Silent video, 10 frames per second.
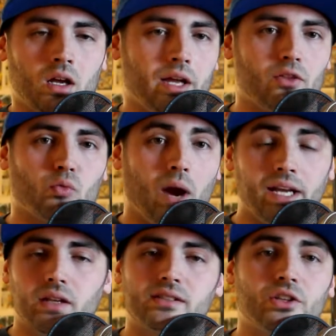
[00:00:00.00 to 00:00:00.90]
and the
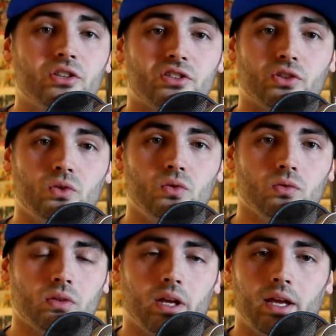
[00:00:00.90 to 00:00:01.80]
writing is good too
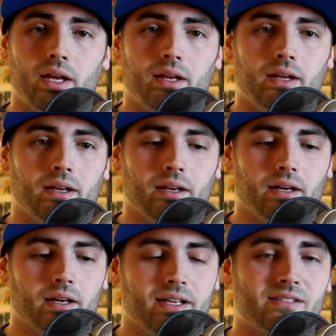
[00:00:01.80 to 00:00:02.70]
It, it uh,